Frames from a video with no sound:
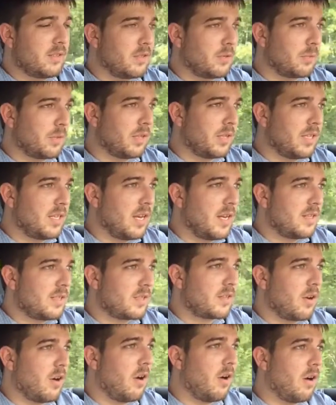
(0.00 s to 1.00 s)
just a really
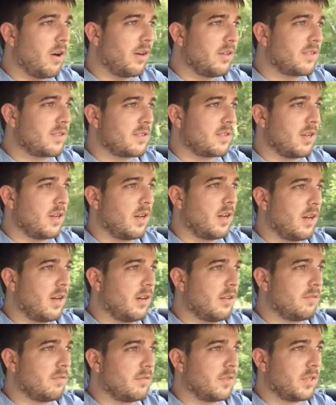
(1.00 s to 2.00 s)
nice car. It's
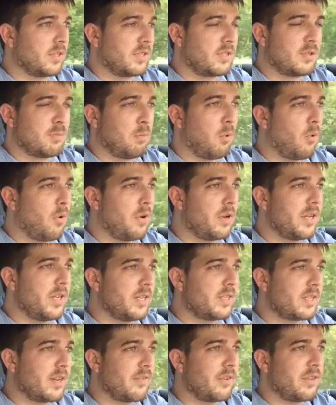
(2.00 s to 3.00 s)
sporty.
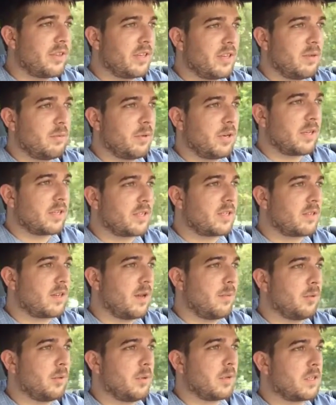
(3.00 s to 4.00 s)
It's everything you would
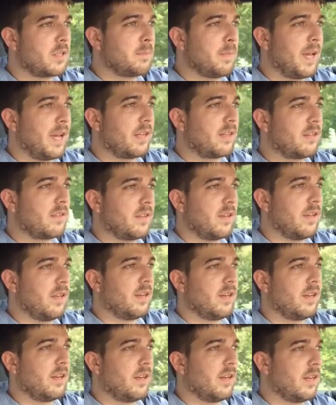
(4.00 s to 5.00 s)
come to expect
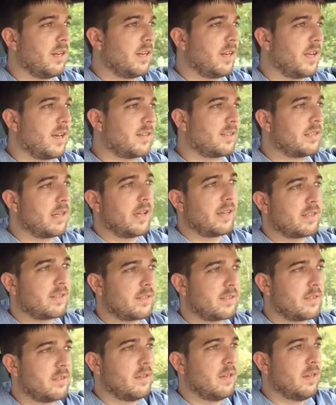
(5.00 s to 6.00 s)
in an
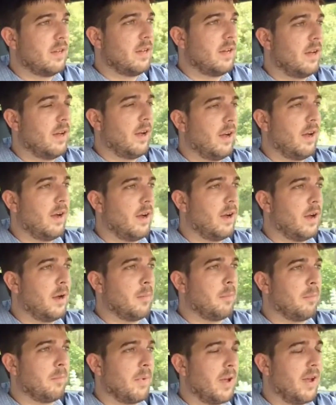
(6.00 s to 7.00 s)
SS.
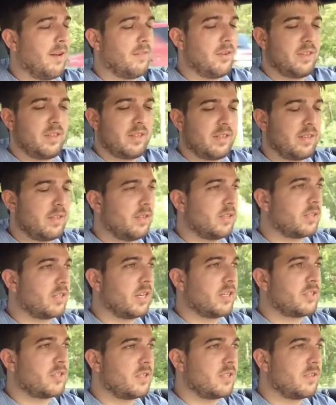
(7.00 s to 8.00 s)
Everything that you're
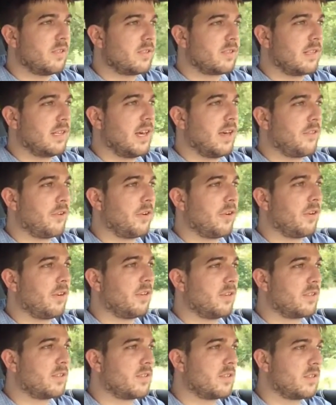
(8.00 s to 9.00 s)
touching is
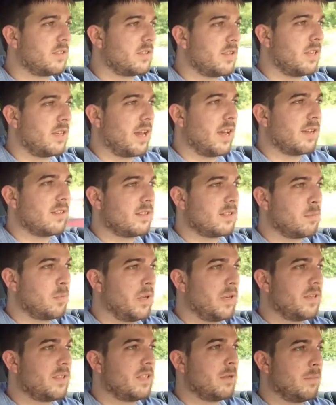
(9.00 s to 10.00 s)
leather. It's just a nice
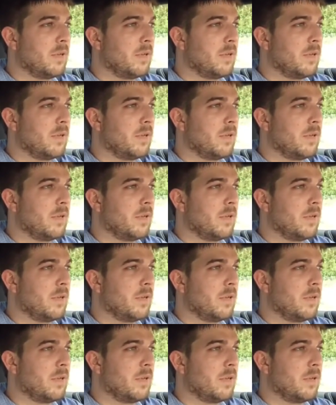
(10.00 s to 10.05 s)
place